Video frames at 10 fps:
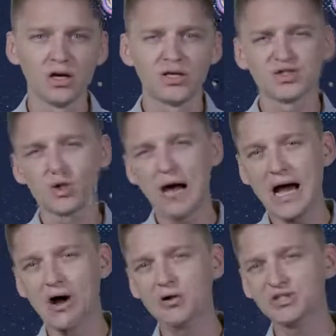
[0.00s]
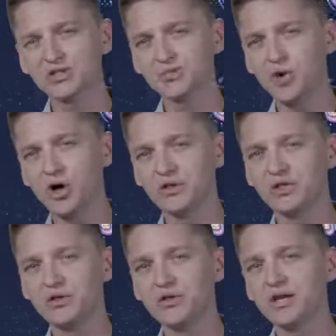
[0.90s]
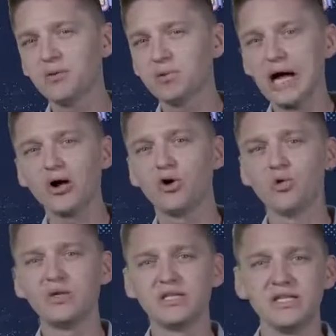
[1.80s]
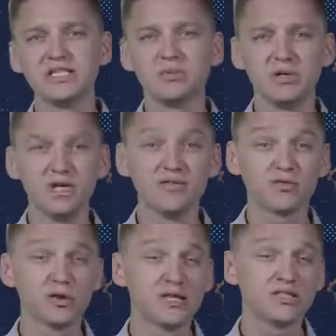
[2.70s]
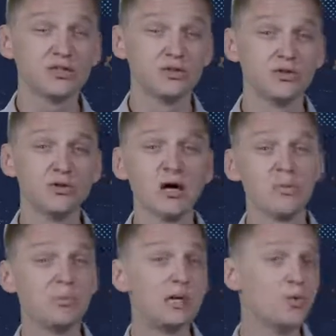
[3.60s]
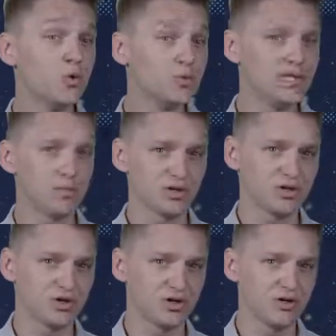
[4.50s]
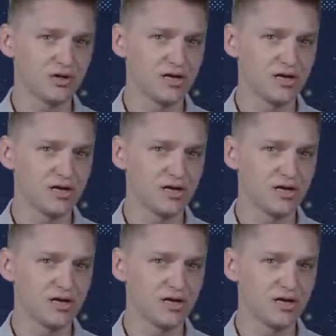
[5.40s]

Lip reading: So how small do you think a black hole would need to be for it to be room temperature?